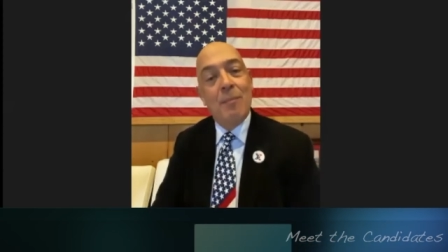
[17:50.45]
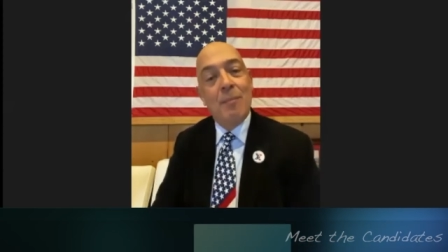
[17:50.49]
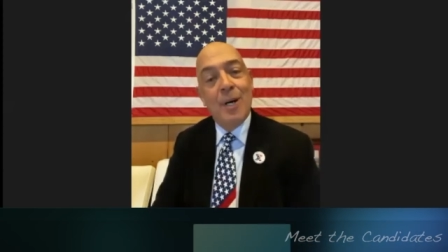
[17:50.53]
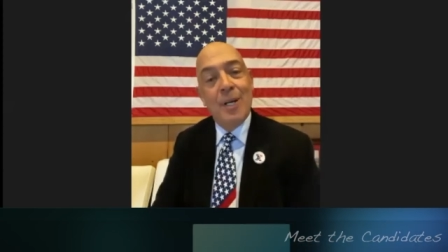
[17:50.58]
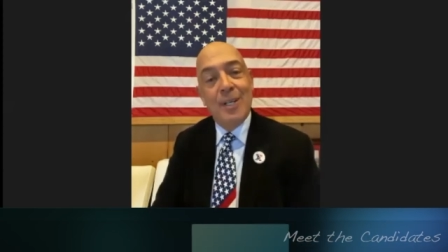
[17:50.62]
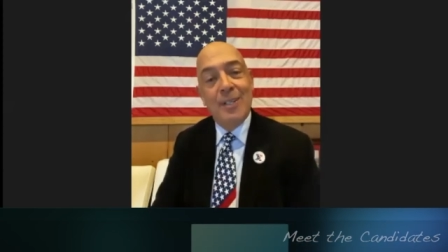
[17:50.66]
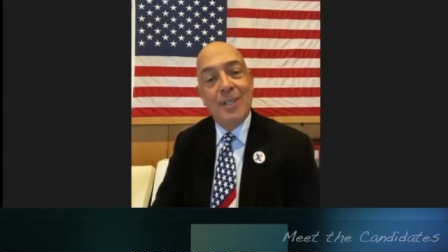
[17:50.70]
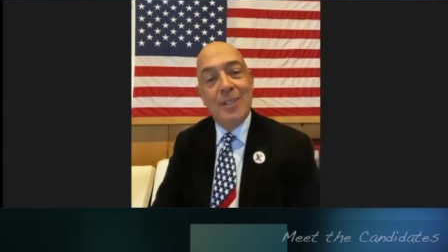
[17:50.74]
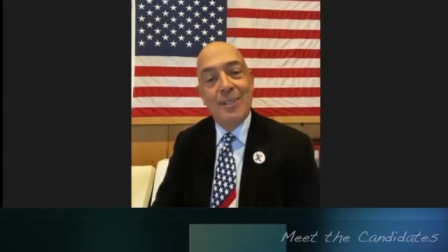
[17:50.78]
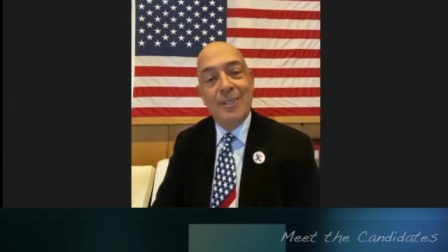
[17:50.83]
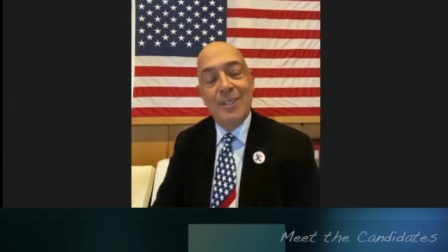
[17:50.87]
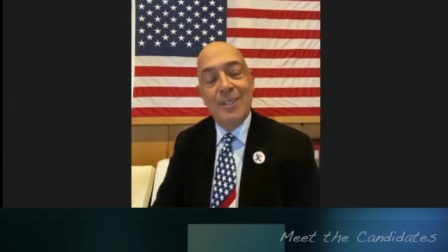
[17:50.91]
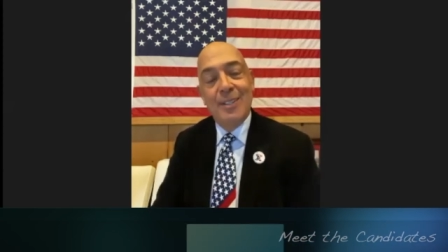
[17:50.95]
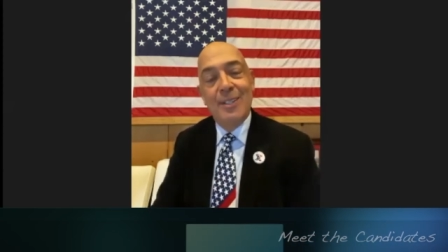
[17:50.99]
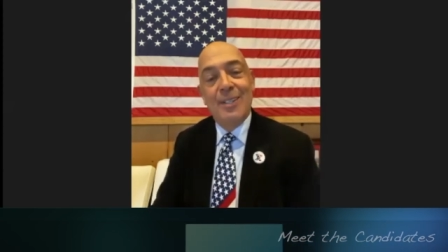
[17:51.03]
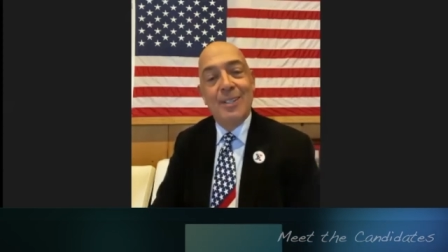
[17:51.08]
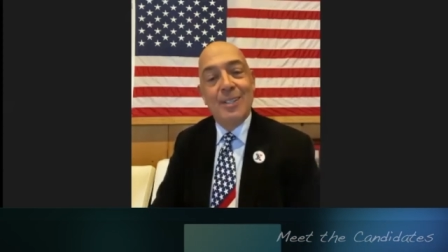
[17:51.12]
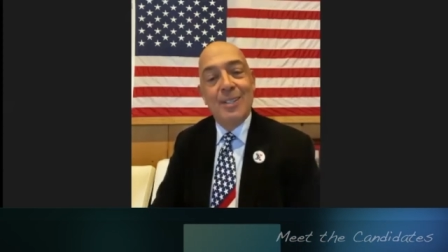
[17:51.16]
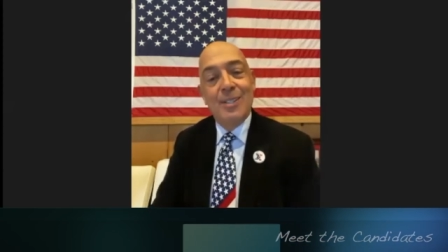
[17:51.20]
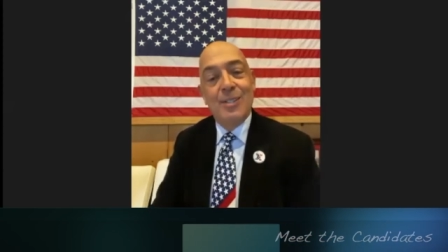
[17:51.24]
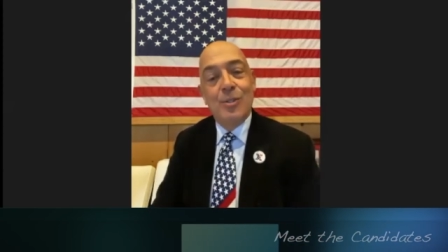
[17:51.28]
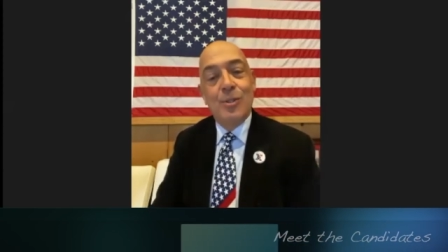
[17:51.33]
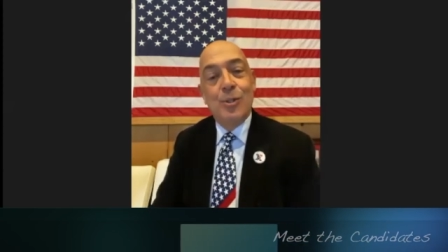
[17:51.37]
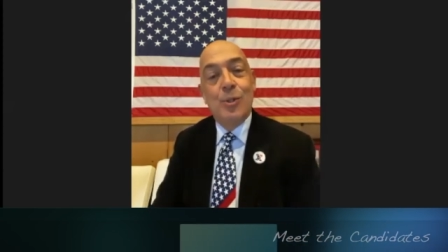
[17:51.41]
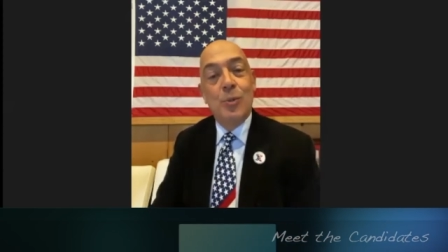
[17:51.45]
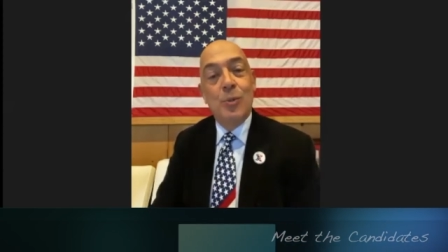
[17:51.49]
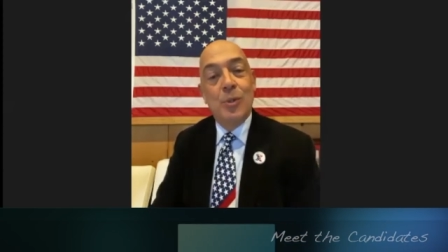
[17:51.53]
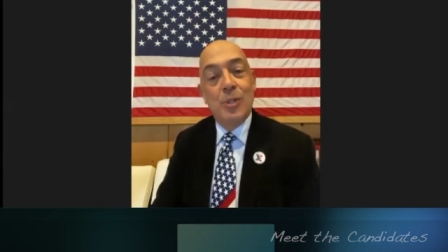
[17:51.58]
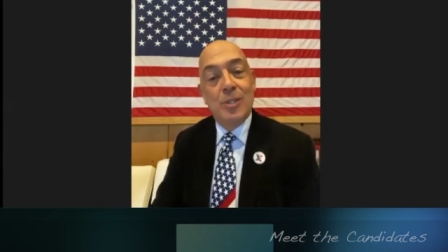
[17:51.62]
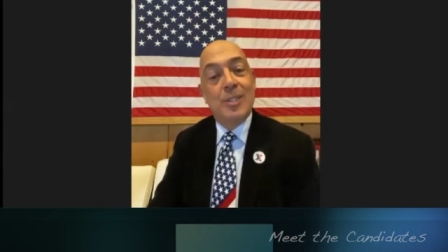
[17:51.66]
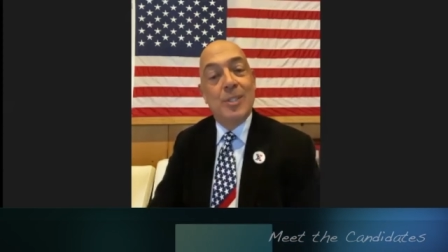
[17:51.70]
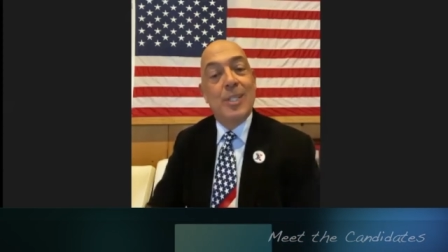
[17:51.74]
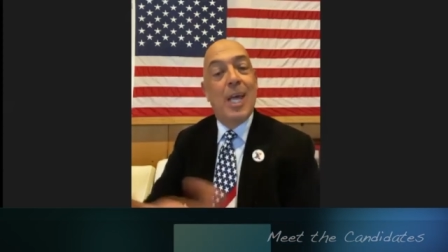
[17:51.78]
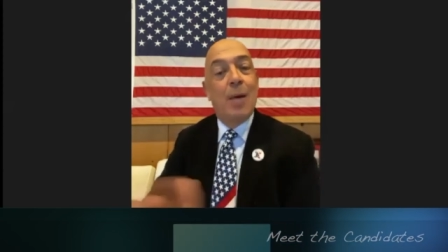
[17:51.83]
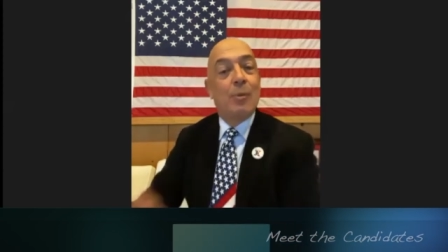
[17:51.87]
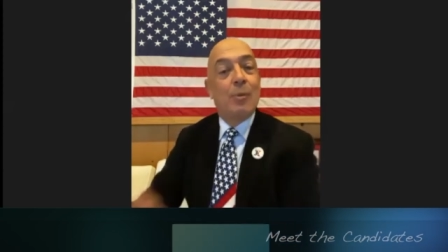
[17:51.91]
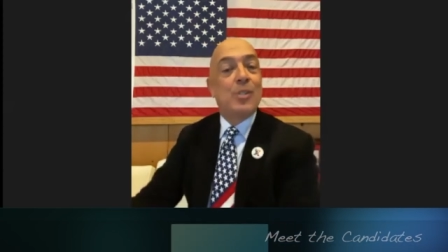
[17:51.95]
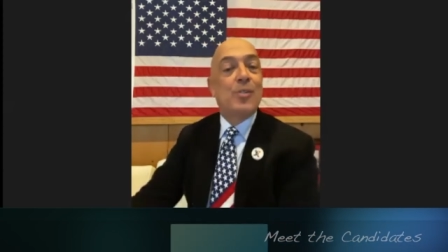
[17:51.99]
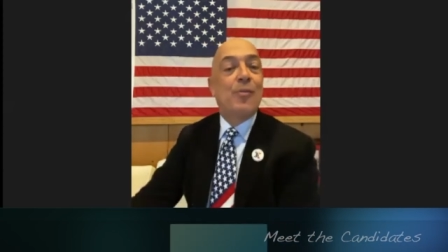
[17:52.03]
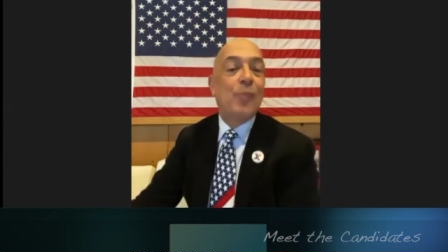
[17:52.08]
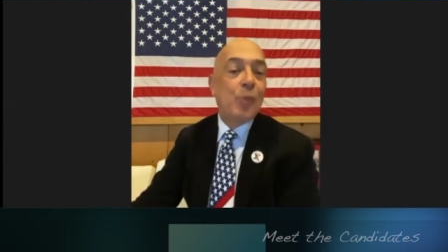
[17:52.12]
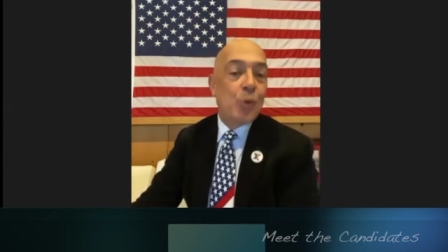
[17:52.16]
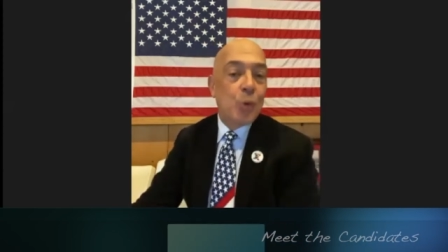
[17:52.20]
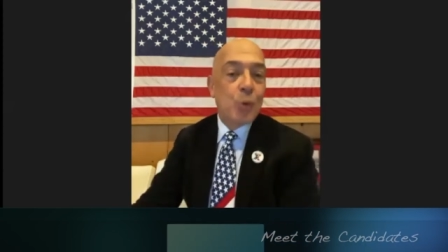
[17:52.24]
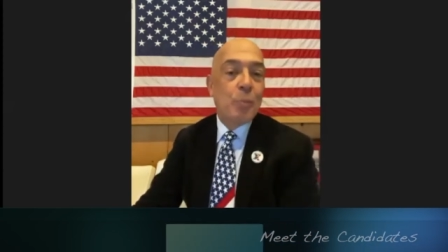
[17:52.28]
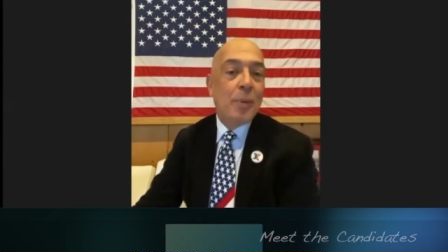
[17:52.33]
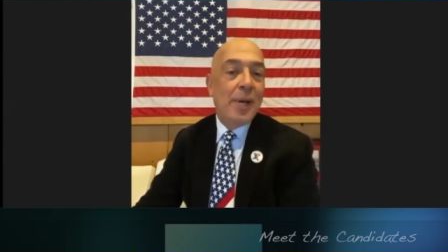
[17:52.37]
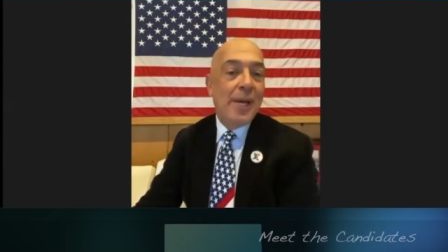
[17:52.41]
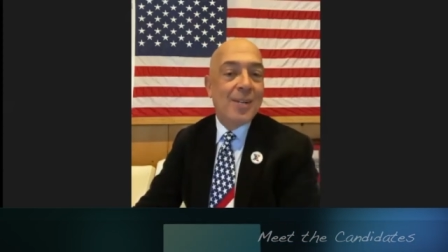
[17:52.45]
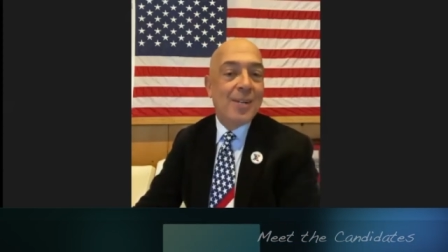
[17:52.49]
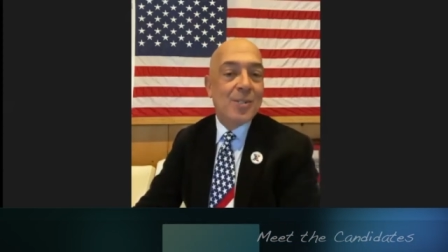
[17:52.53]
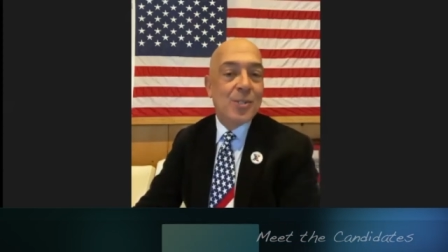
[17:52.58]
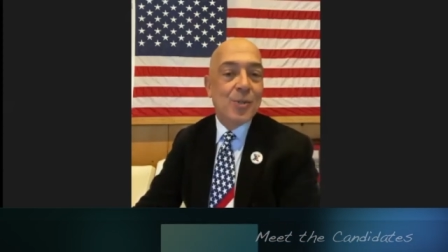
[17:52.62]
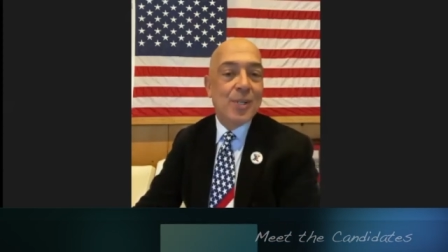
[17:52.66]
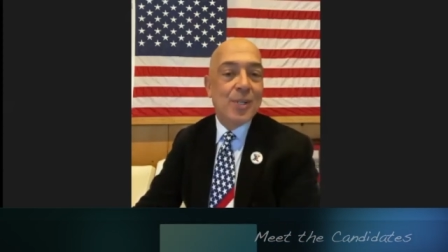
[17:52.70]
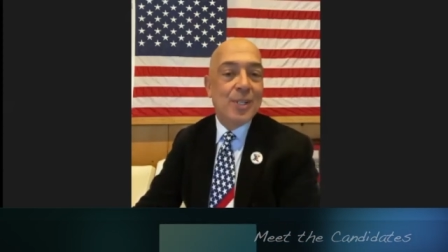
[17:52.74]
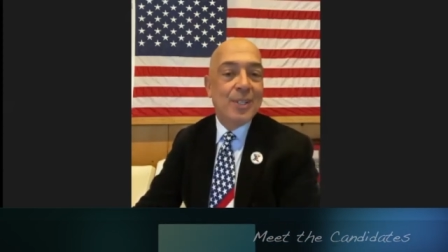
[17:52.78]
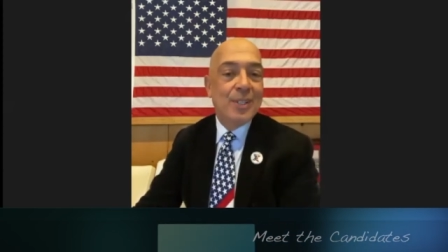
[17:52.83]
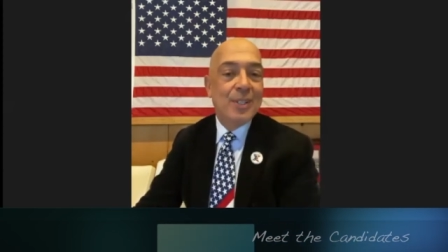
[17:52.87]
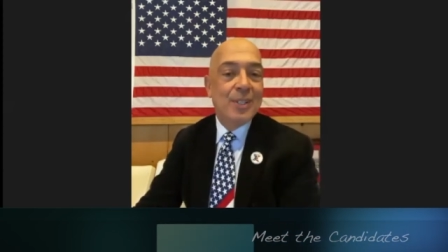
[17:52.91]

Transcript: money to the sandwich food pantry